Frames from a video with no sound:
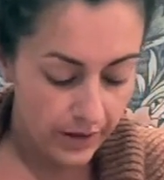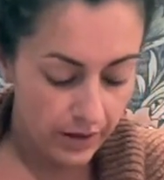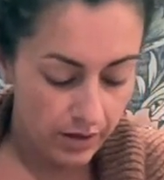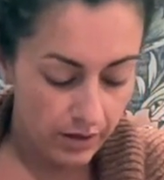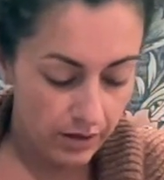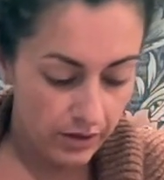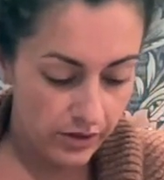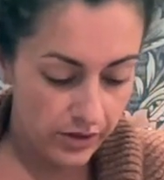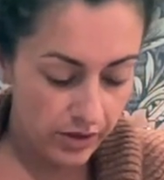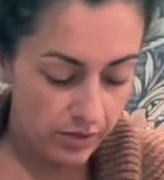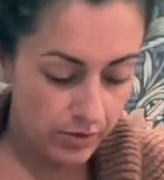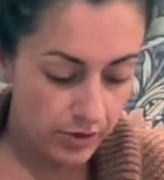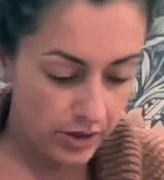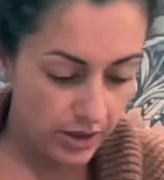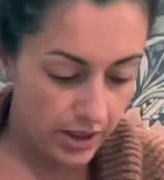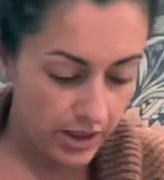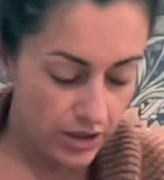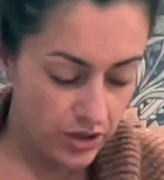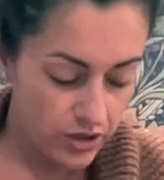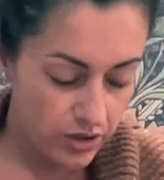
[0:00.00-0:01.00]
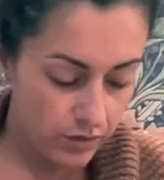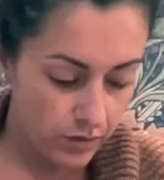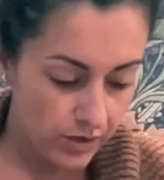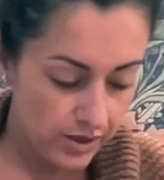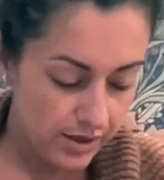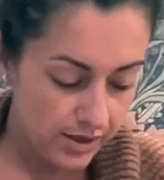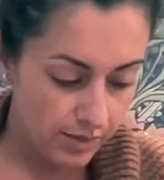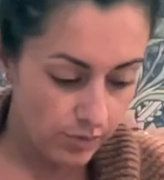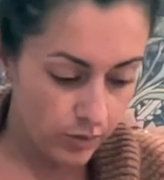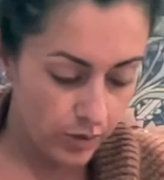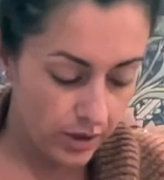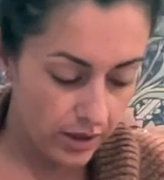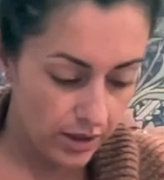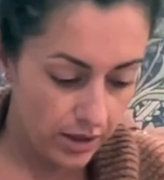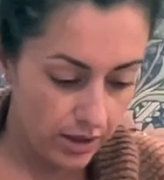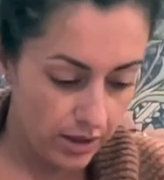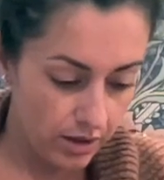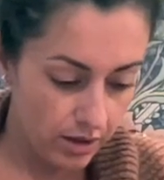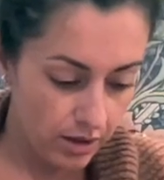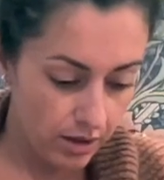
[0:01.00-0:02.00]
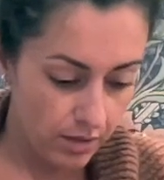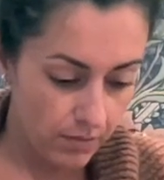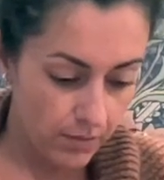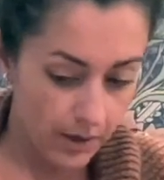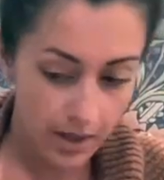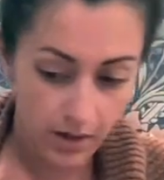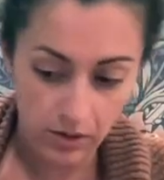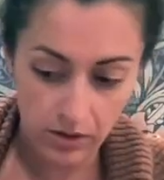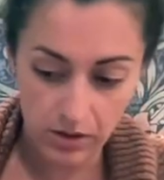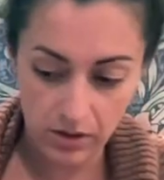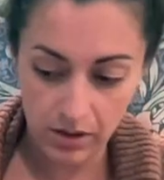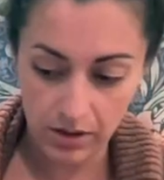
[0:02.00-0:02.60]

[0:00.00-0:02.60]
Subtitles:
There's communication with someone here about